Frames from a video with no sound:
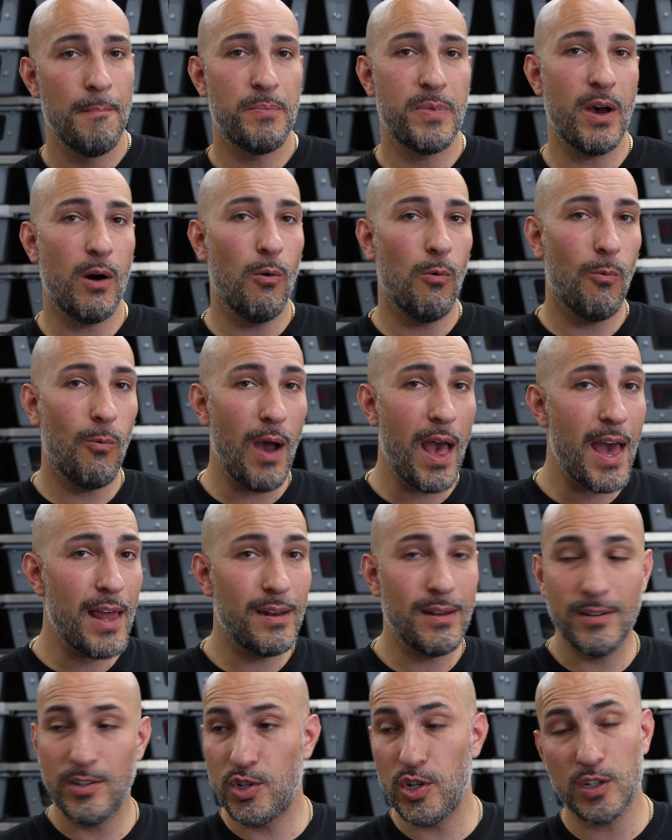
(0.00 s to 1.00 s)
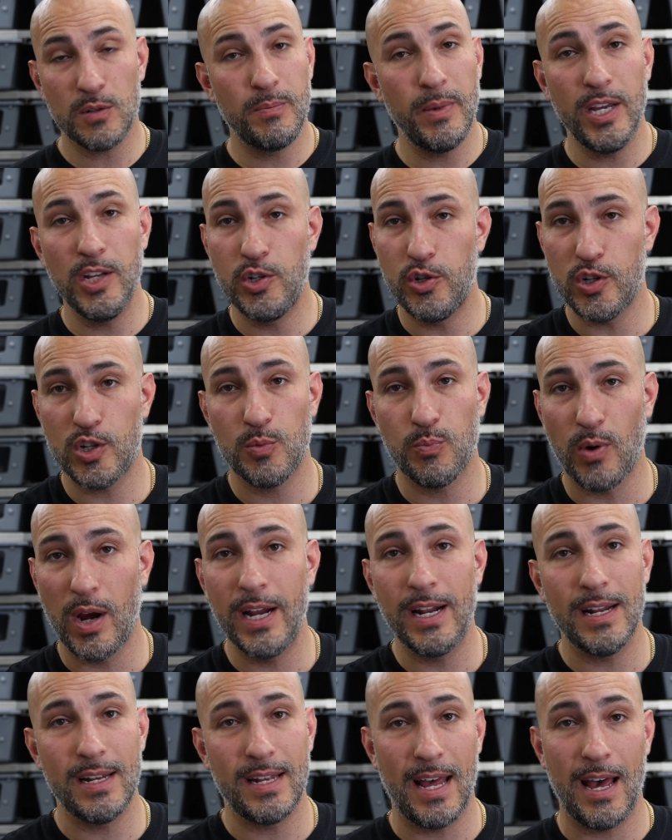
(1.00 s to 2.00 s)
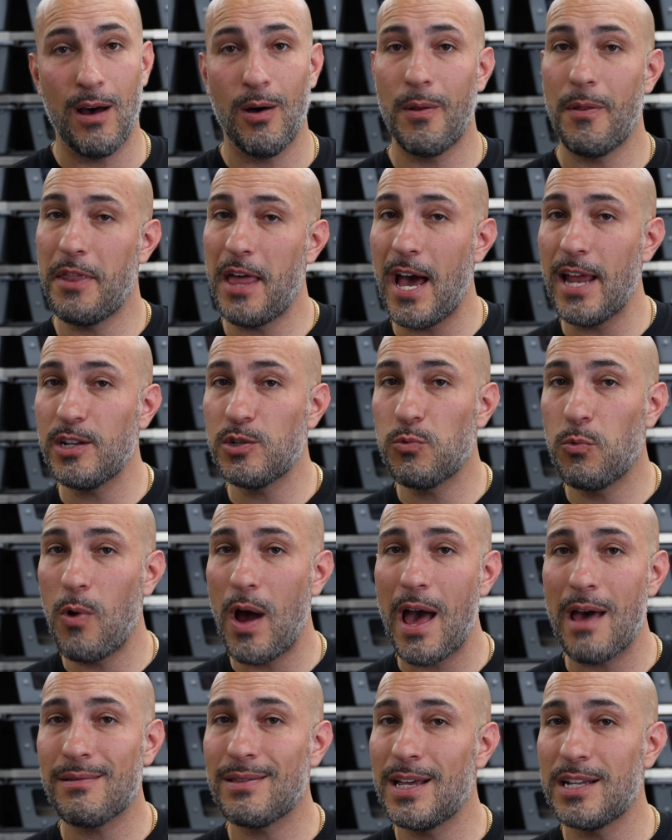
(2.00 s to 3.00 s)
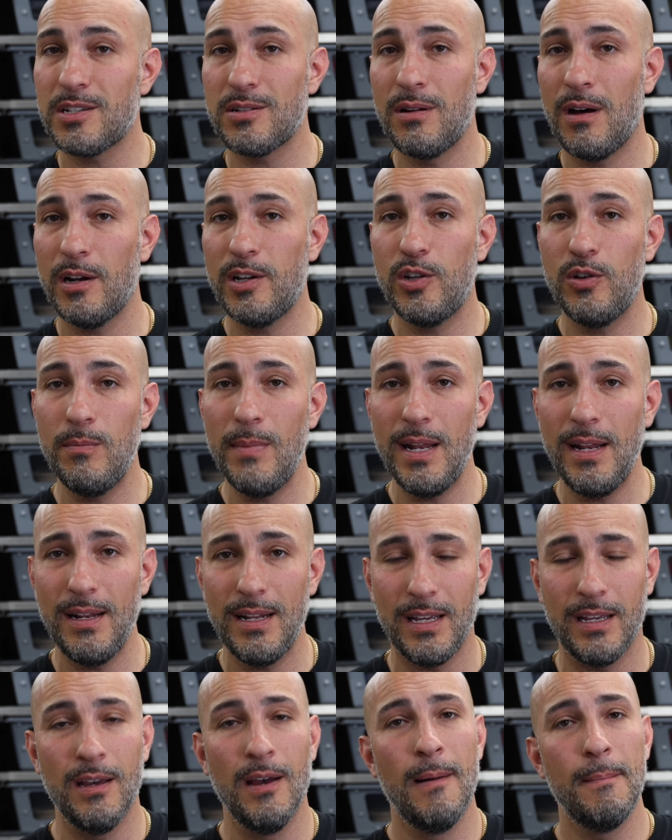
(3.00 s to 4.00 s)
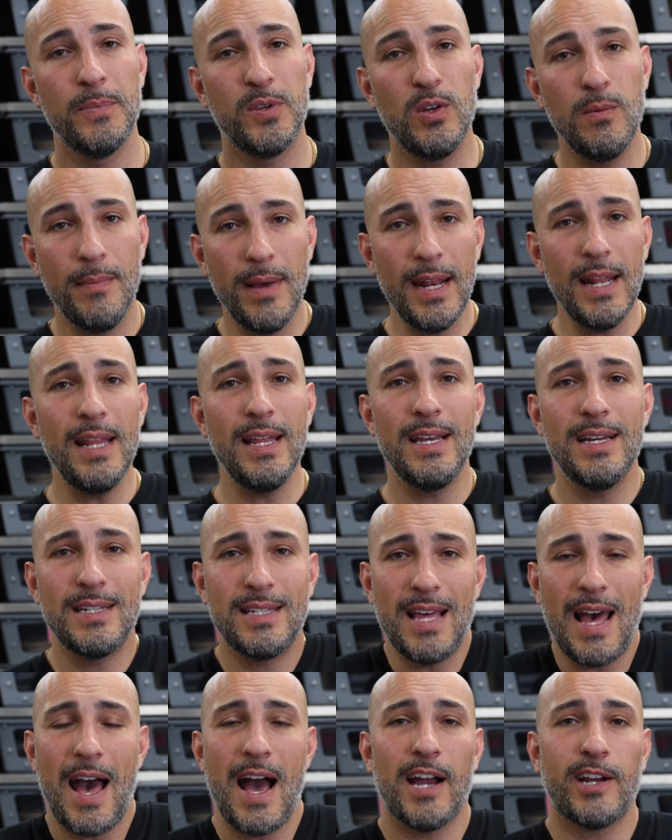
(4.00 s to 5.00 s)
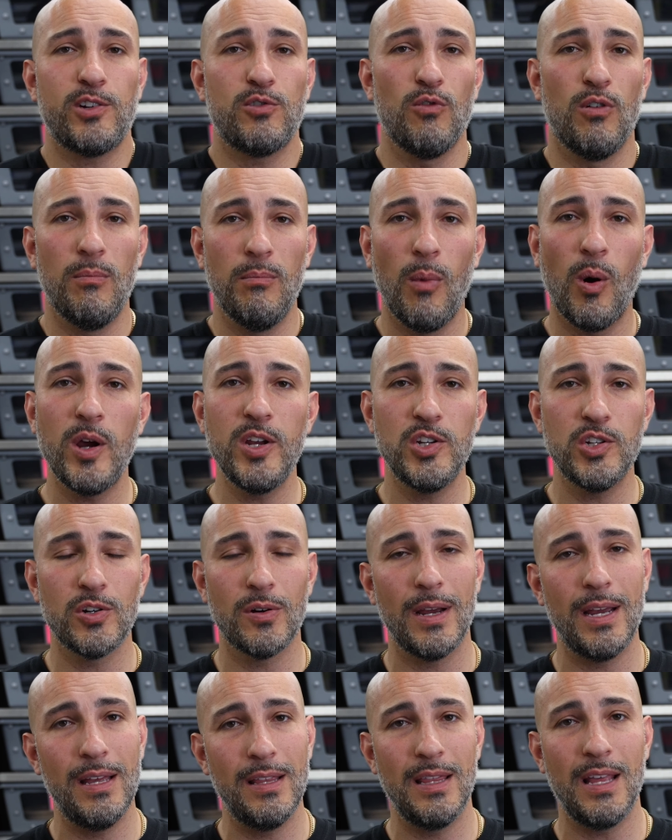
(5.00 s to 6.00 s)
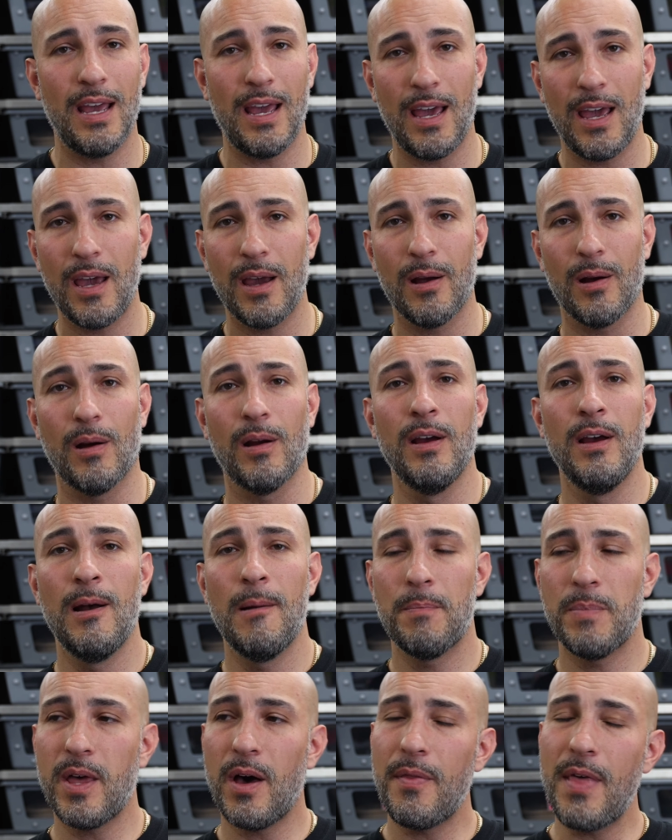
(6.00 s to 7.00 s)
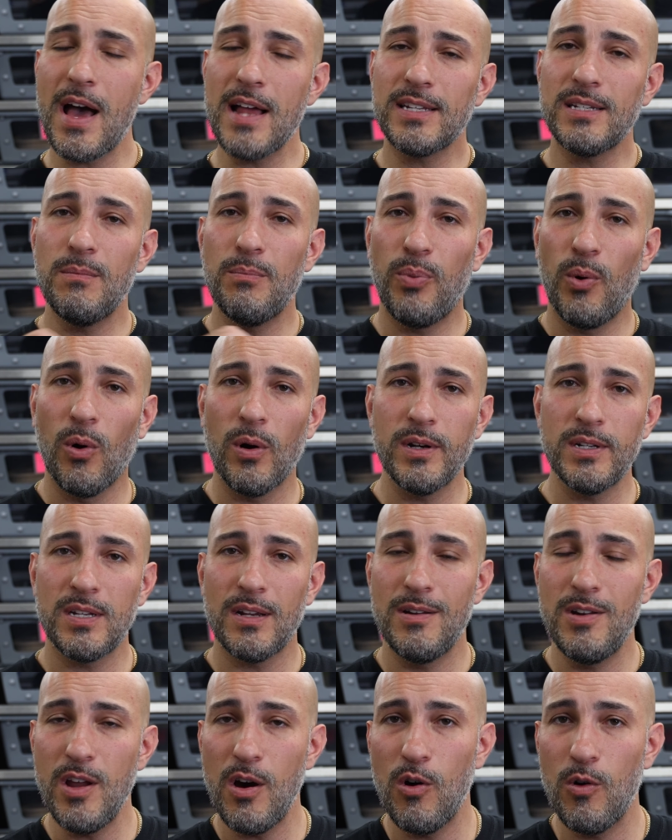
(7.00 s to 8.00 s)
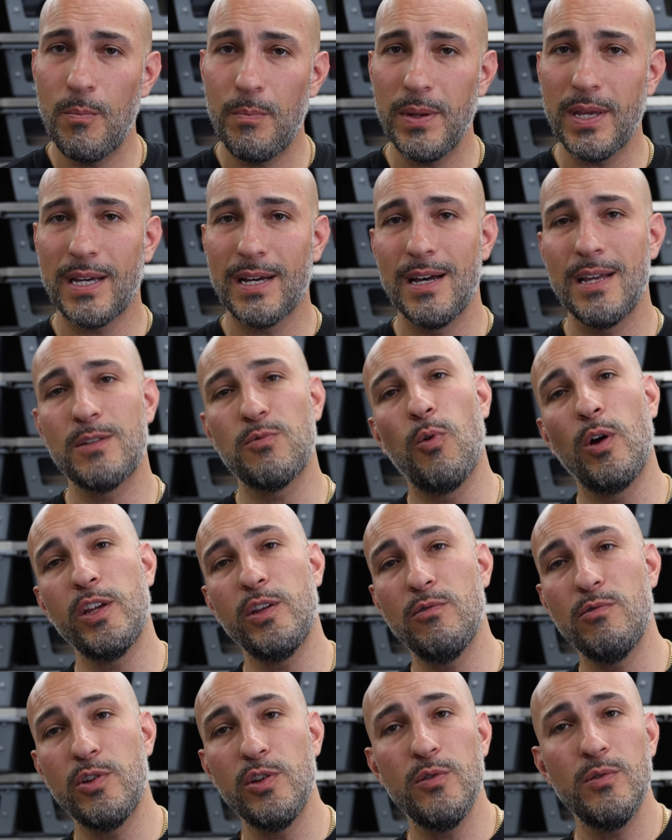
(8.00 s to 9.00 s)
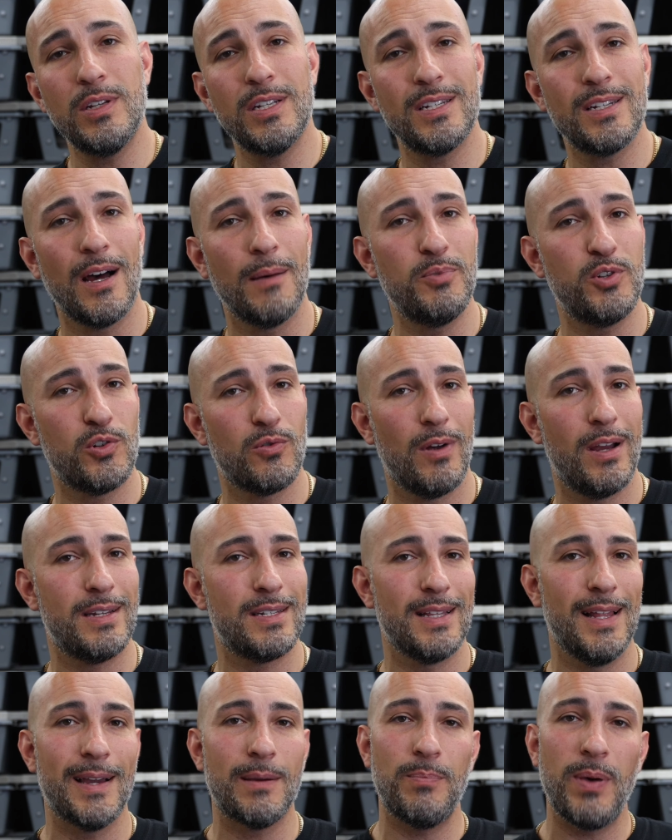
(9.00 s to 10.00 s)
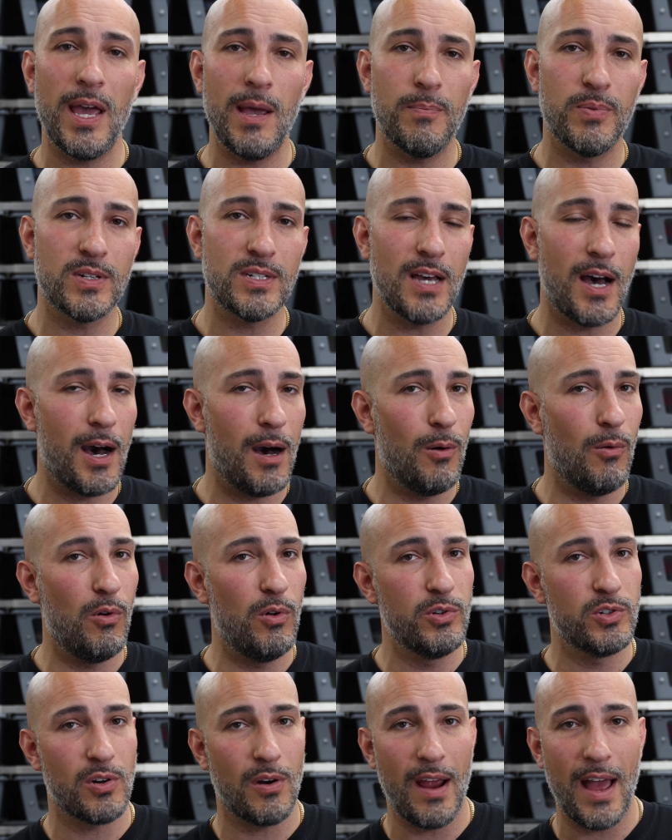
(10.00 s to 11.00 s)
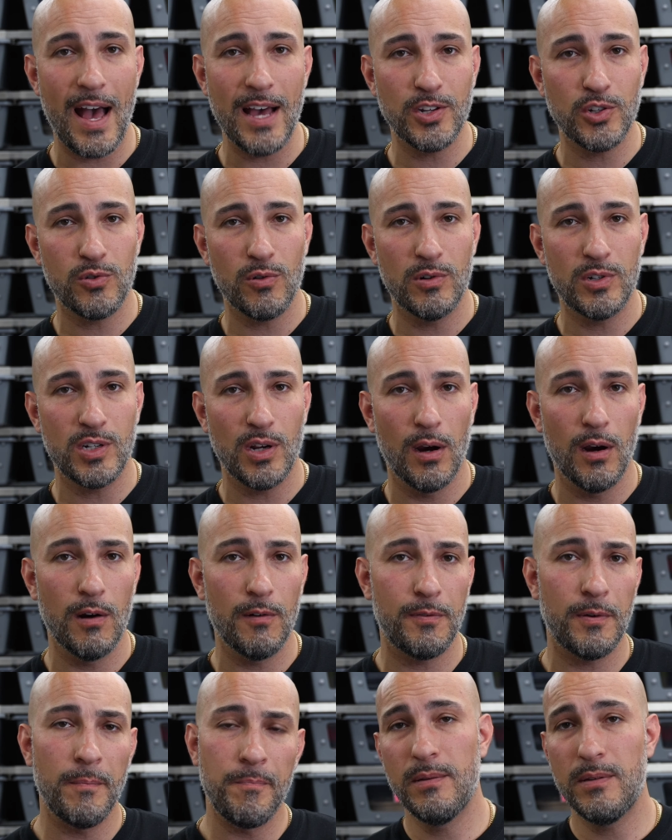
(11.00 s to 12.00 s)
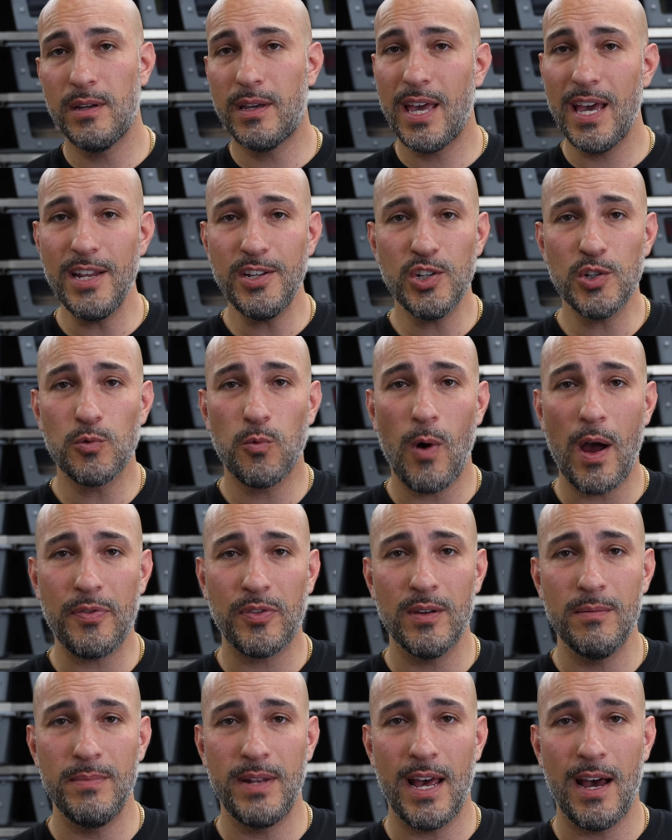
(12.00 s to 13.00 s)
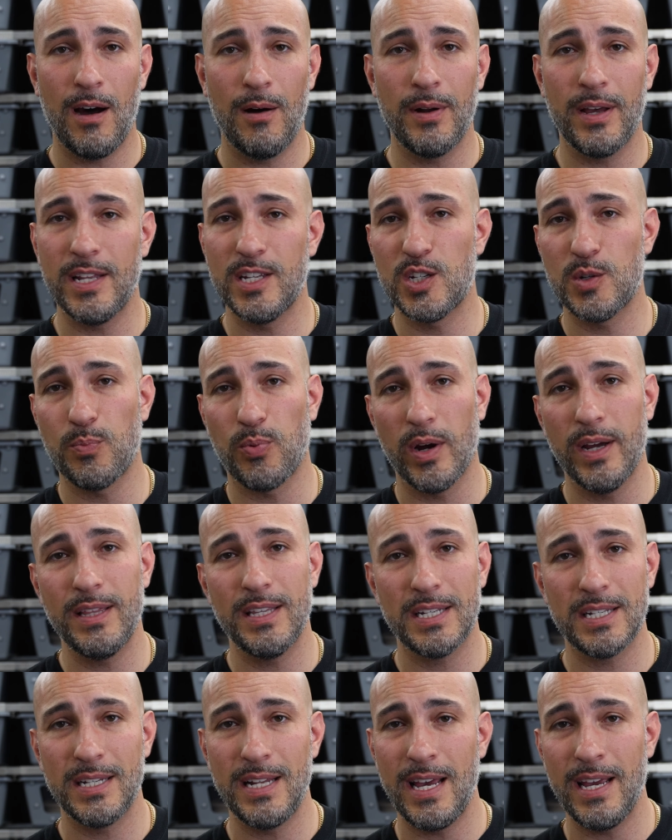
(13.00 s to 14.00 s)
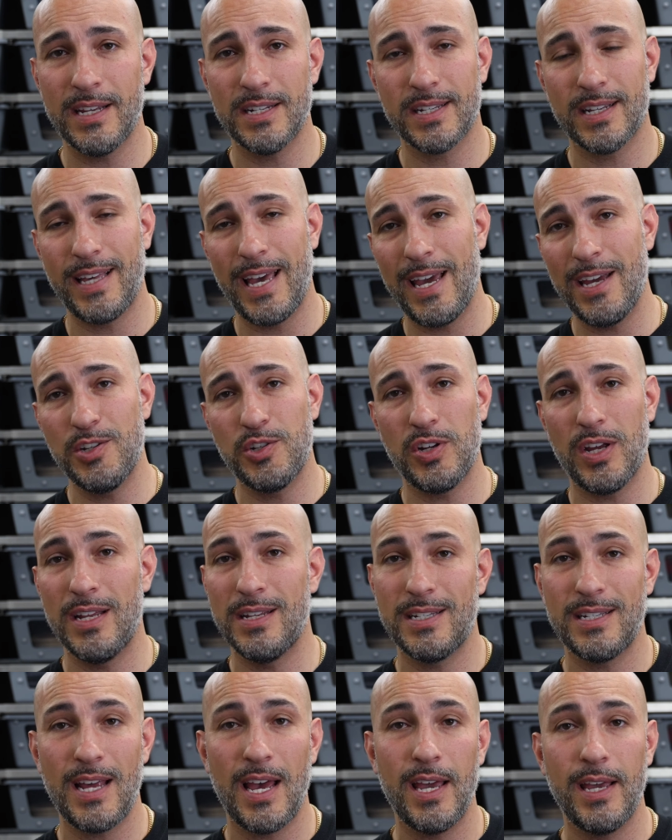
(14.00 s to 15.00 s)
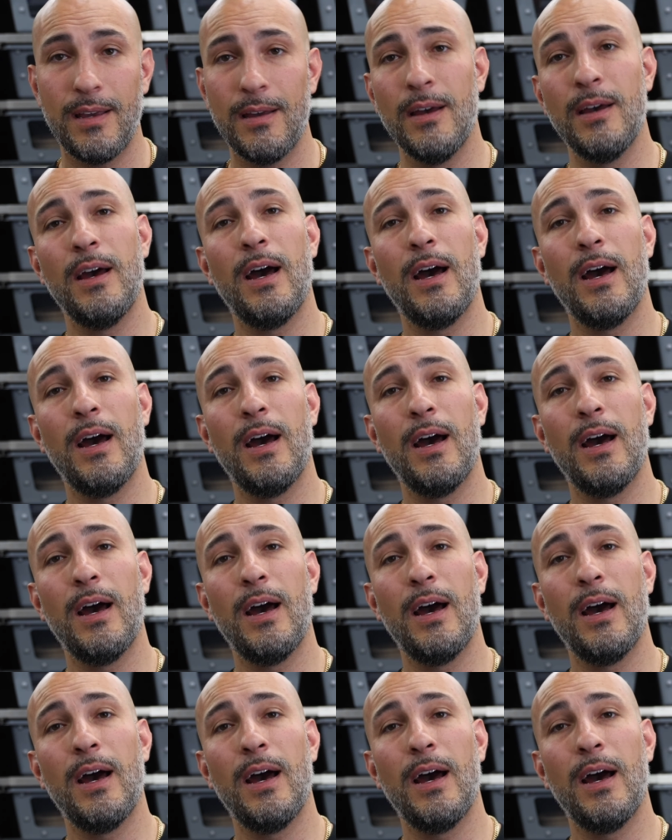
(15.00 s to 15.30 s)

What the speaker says: Now, wet just means you sprayed it down. That is wet. That's not humidity. Humidity is the actual moisture in the air. Now, that's important to note because when you use substrates like paper towels or astroturf, you can't just wet them down and spray the snake's cage and say,